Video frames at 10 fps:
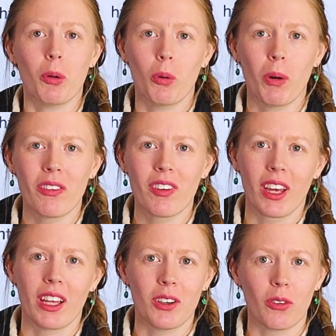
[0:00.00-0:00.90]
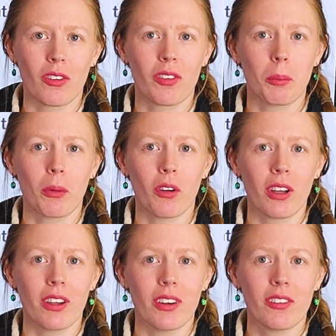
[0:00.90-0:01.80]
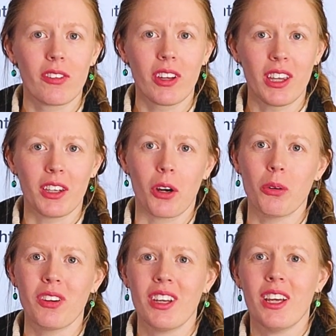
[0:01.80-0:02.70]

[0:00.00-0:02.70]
will once again use a simple sticky note